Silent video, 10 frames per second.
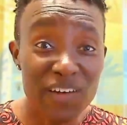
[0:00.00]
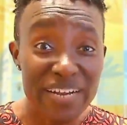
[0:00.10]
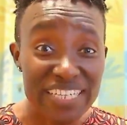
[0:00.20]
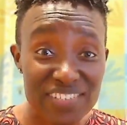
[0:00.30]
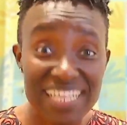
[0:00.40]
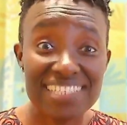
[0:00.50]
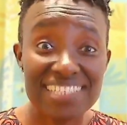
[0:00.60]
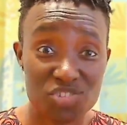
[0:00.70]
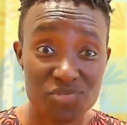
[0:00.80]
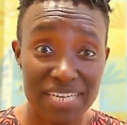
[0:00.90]
All right, so
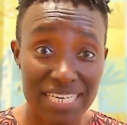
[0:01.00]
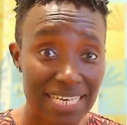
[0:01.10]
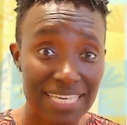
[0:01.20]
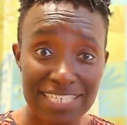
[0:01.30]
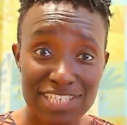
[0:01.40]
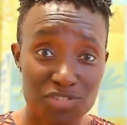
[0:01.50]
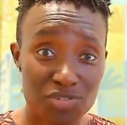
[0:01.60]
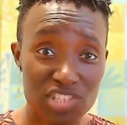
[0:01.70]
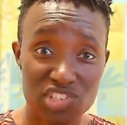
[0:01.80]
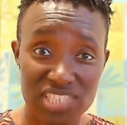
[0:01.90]
that's the screen. The
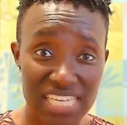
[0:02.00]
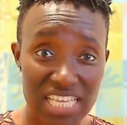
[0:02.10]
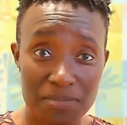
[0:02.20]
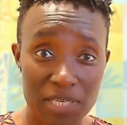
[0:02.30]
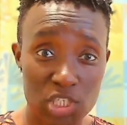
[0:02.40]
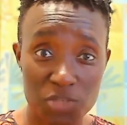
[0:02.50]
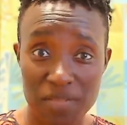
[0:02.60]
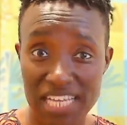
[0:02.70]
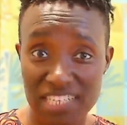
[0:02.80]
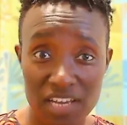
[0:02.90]
screen is just taking the patient's
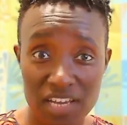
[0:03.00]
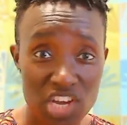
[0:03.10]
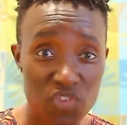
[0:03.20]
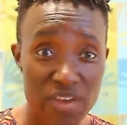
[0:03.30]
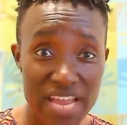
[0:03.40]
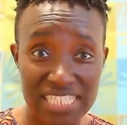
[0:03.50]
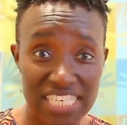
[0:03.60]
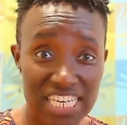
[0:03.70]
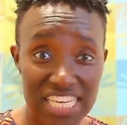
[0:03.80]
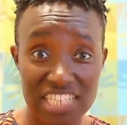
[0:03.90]
plasma,
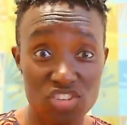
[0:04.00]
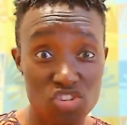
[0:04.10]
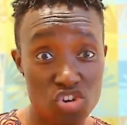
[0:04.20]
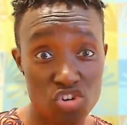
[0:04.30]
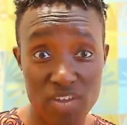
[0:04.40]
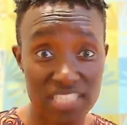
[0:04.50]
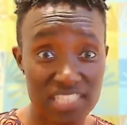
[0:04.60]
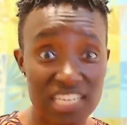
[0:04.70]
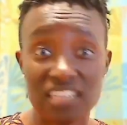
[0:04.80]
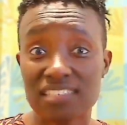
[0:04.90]
reacting it against known
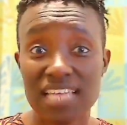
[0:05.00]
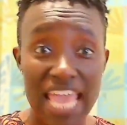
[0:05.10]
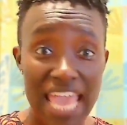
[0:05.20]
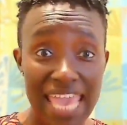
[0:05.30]
red cells,